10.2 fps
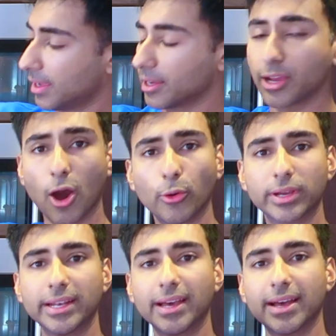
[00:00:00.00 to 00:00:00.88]

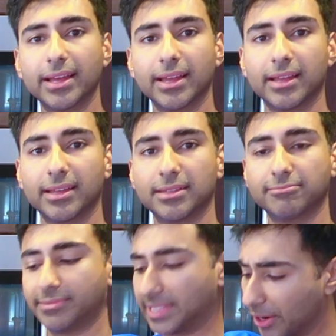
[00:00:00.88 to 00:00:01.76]
coconut
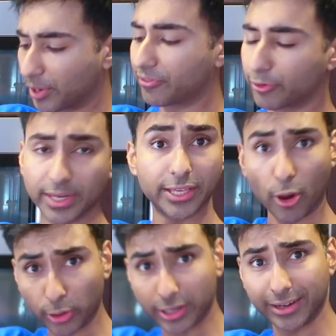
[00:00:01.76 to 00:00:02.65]
dairy-free
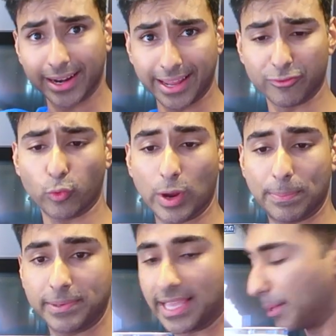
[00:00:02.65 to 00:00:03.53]
yogurt, and I've
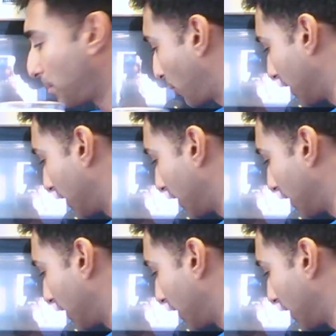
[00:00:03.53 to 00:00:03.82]
whipped it and put